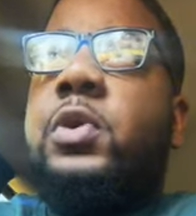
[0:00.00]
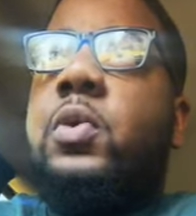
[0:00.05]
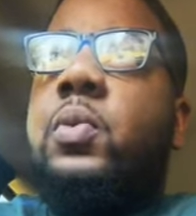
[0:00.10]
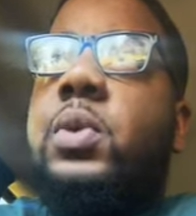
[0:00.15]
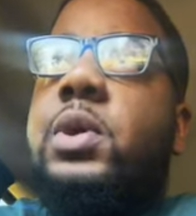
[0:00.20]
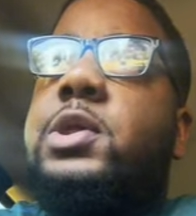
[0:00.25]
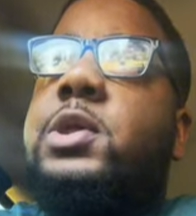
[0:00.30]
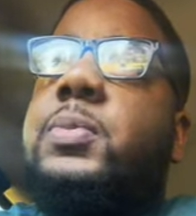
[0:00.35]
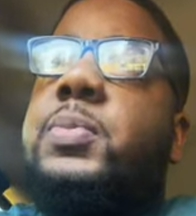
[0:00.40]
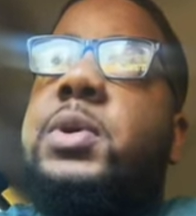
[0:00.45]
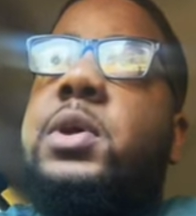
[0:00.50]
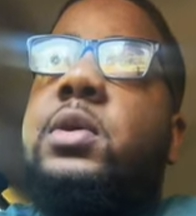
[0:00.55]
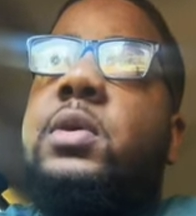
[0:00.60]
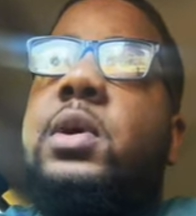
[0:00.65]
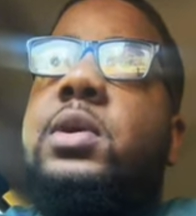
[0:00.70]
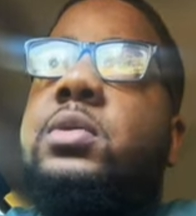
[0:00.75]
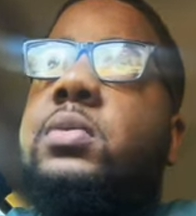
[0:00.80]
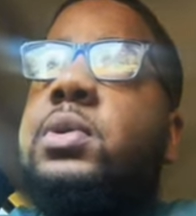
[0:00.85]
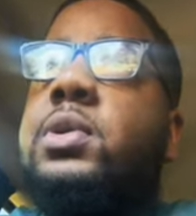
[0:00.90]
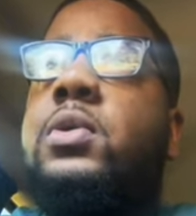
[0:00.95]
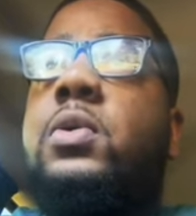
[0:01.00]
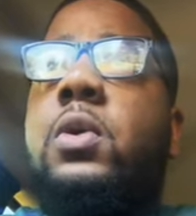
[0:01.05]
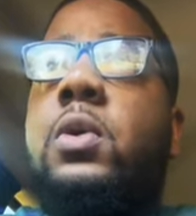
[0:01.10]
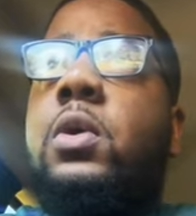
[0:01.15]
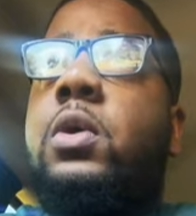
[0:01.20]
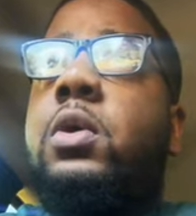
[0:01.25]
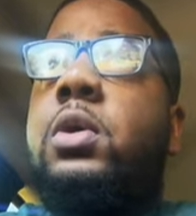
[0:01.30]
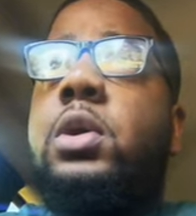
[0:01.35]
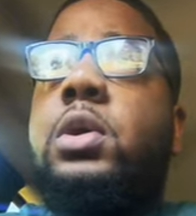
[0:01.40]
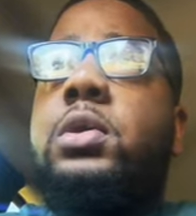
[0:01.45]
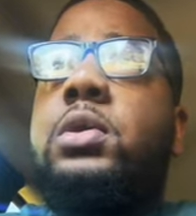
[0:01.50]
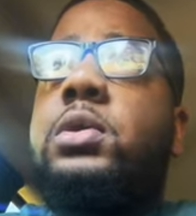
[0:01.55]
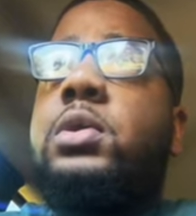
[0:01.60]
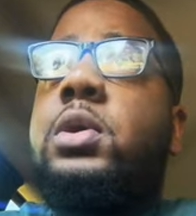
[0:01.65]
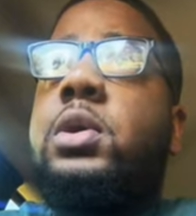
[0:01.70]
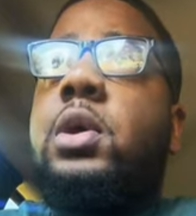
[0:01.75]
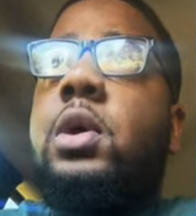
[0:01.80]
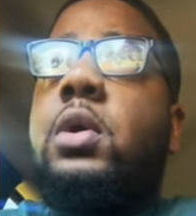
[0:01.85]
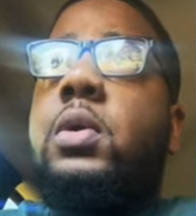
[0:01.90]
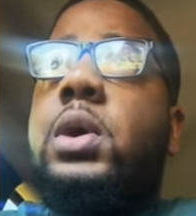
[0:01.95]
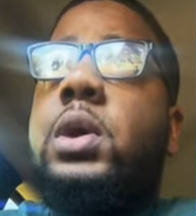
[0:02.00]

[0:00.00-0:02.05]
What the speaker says: once he be aggressive scoring, you know,